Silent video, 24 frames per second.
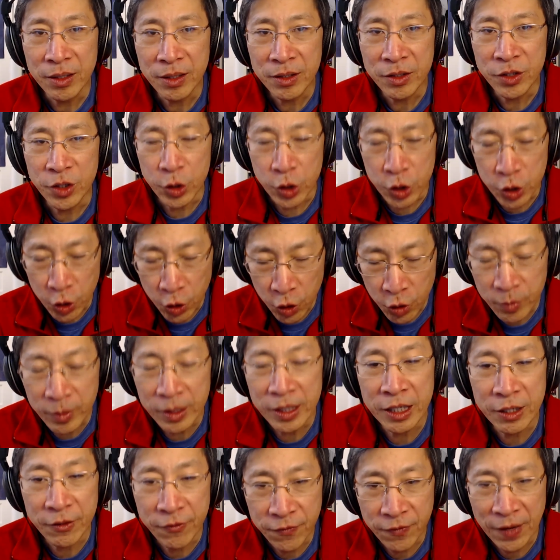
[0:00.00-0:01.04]

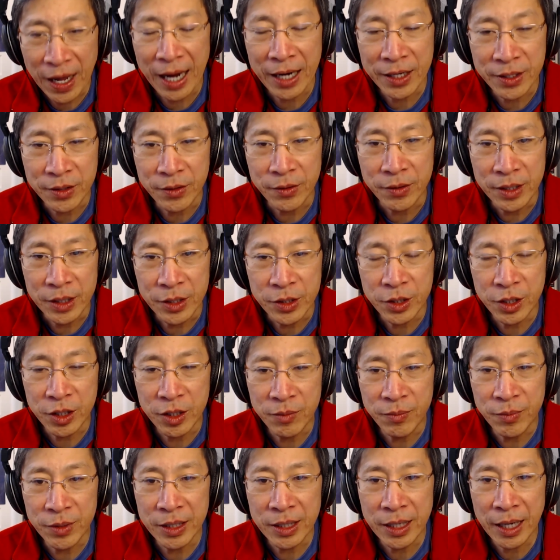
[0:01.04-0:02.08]
determining factor. It's going to
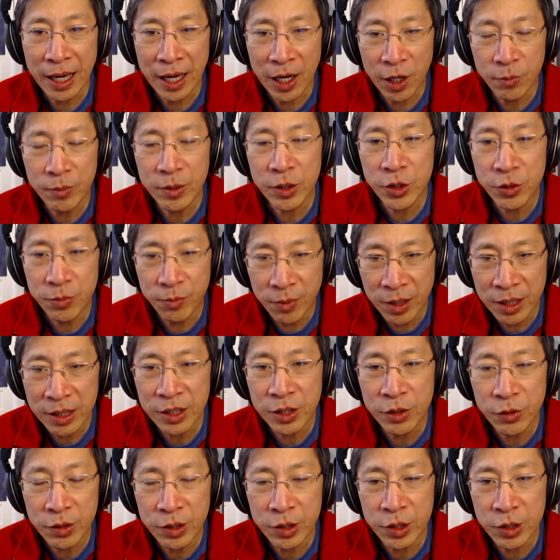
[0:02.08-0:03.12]
be how much money
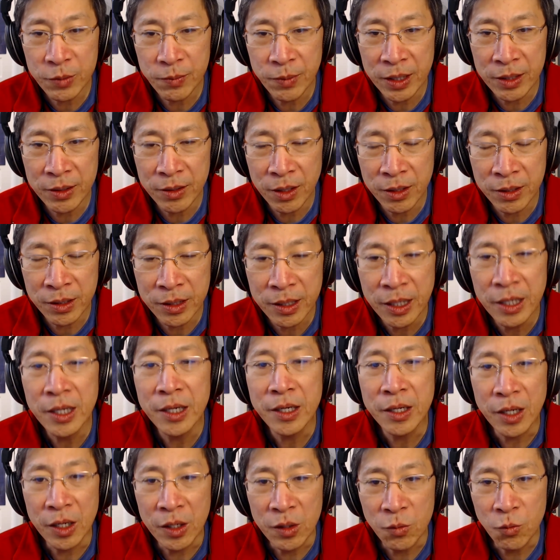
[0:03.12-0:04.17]
you can spend on it
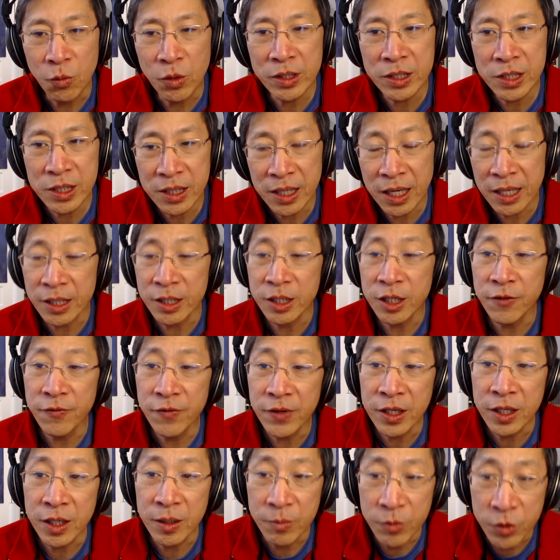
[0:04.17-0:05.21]
and what
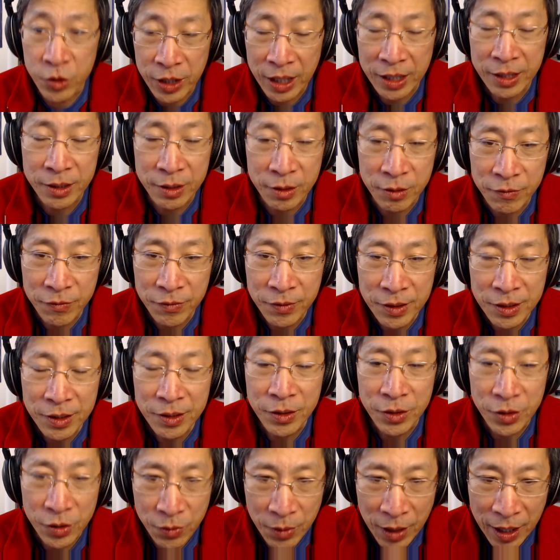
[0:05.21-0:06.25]
scientific objective
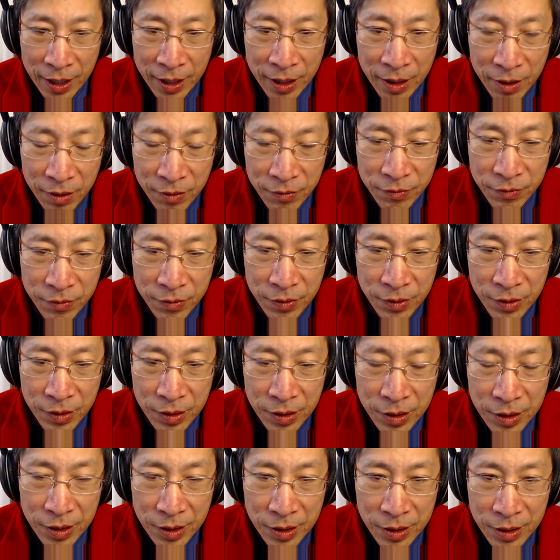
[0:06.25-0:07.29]
you have.
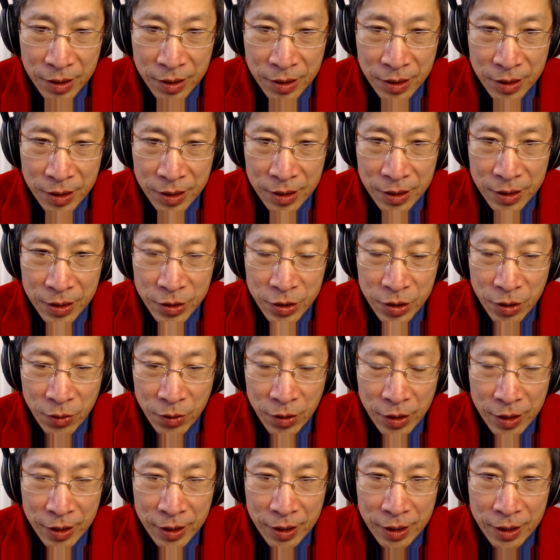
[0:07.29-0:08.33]
So
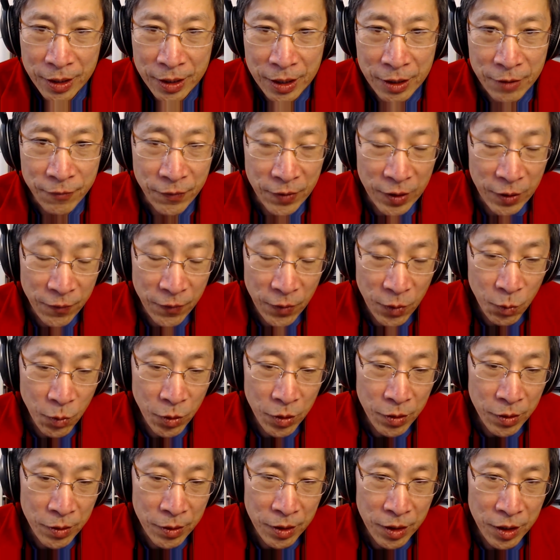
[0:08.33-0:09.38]
if it
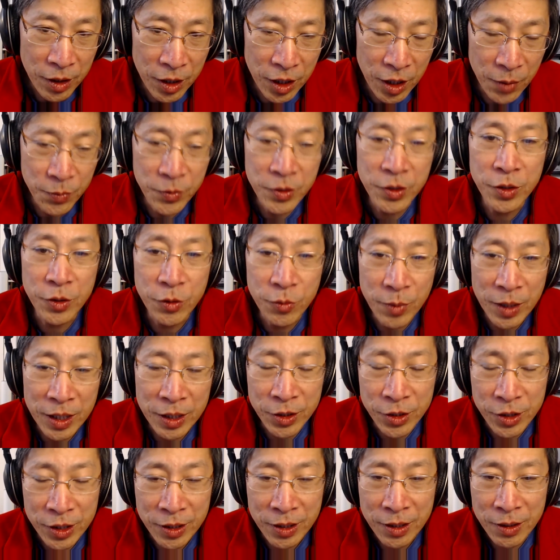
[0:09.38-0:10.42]
were up to you,
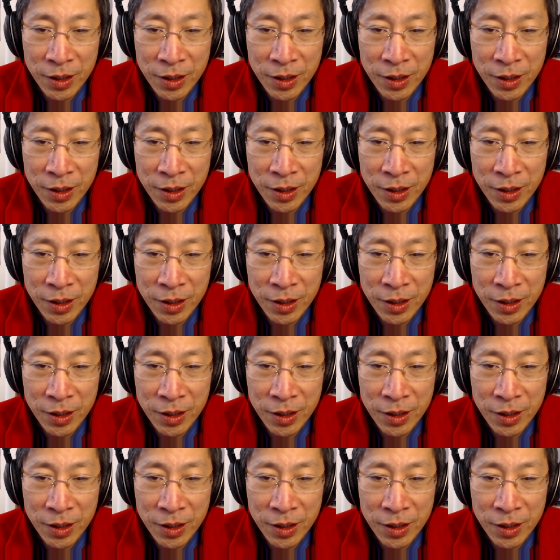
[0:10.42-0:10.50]
Benji,